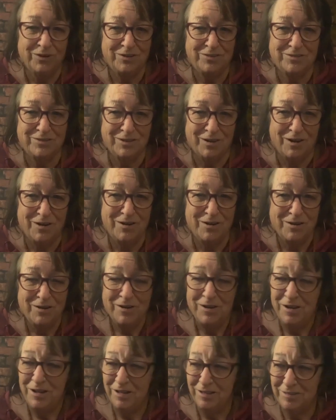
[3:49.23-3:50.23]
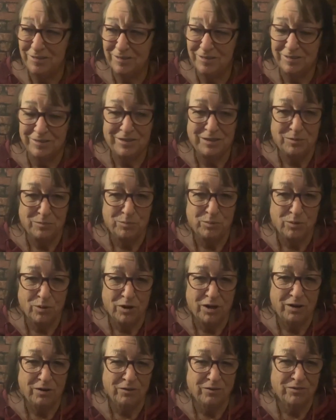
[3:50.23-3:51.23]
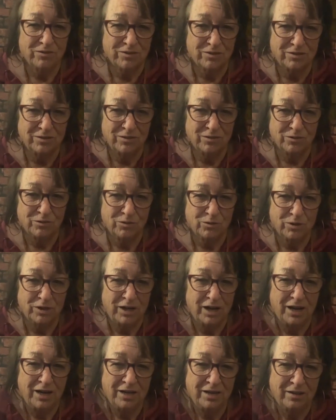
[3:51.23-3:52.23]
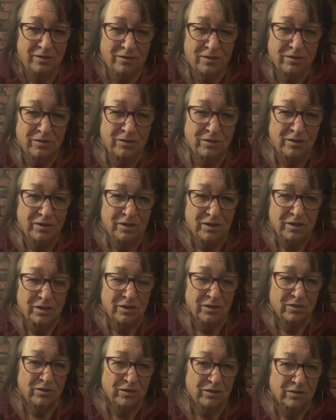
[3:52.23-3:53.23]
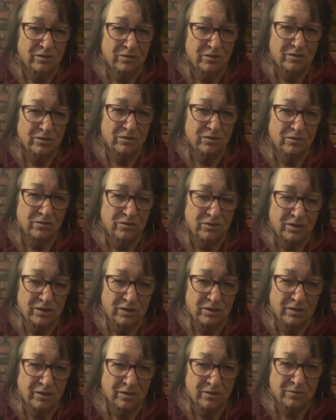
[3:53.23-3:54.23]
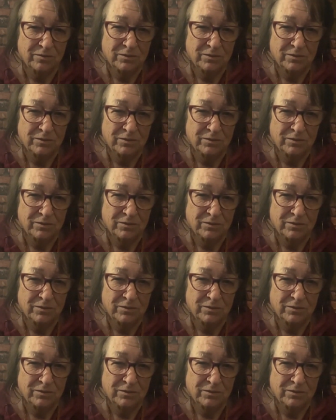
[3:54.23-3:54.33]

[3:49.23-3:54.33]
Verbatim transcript: it's on, it's that the employer is, you know, creating the, the, the, the uh,